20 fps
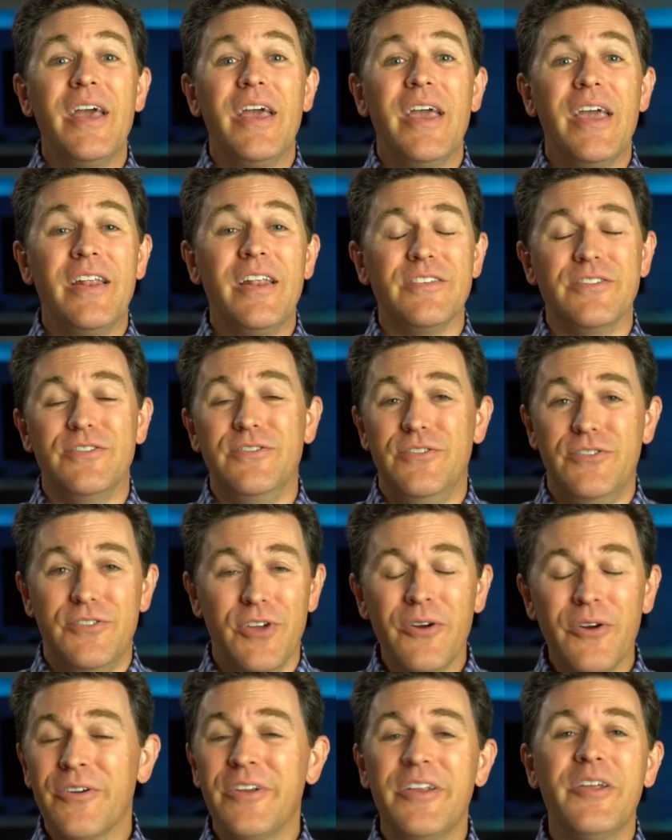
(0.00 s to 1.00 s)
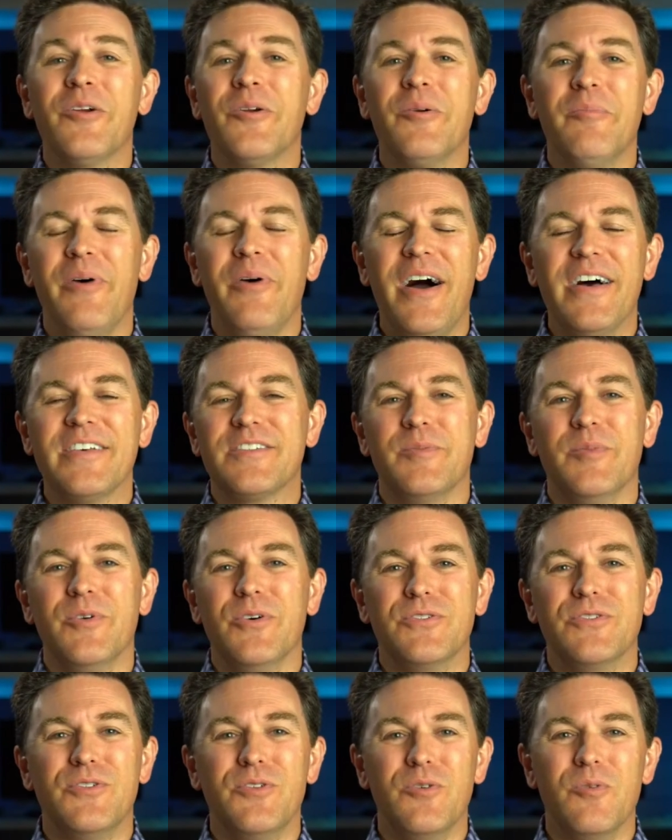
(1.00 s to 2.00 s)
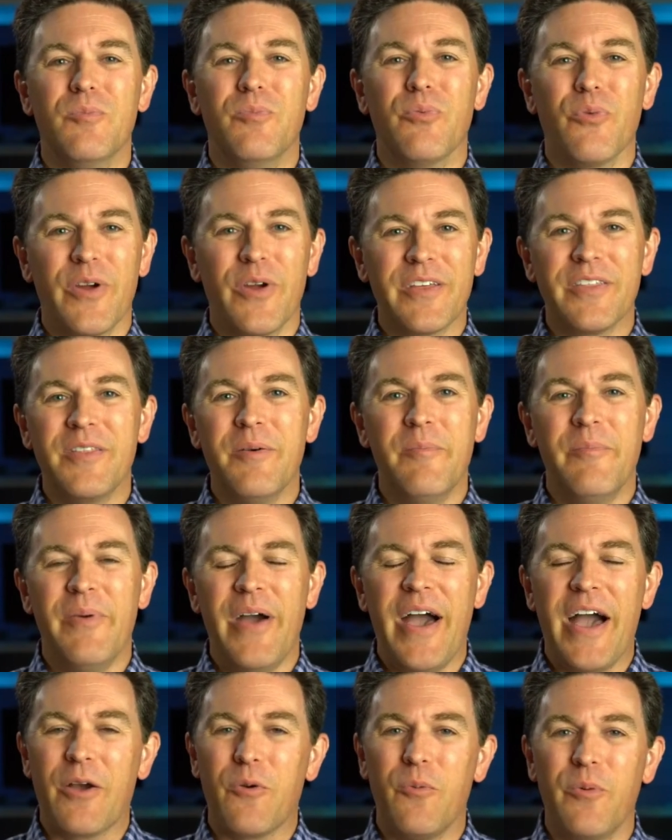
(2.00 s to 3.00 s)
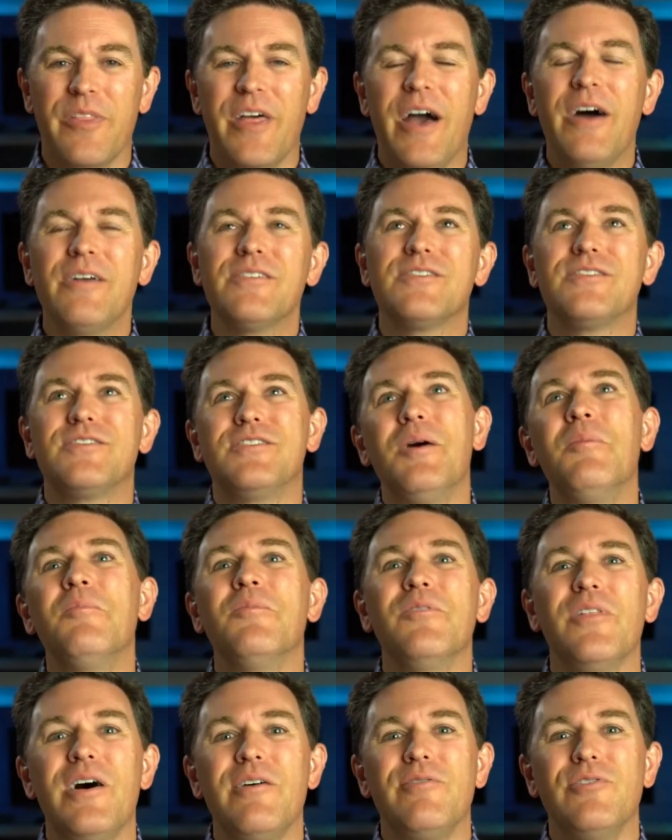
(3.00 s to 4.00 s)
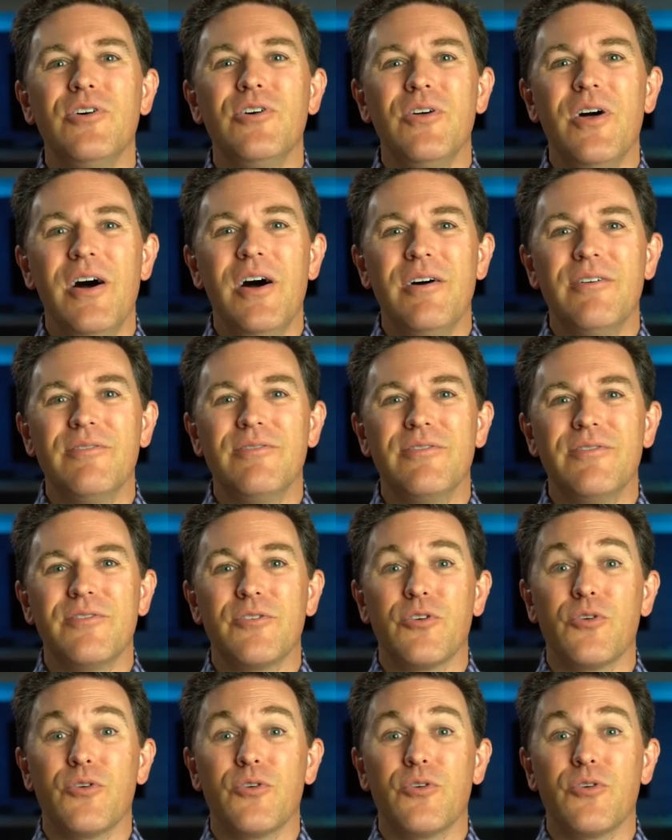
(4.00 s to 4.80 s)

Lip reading: it is darn near impossible to bring them back without some level of